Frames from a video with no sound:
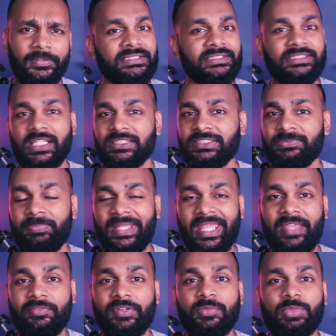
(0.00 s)
Such
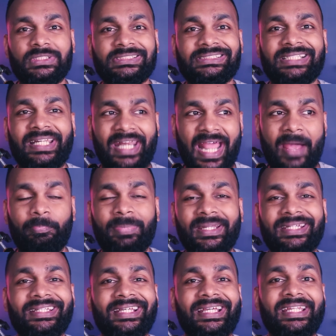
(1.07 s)
behavior was rampant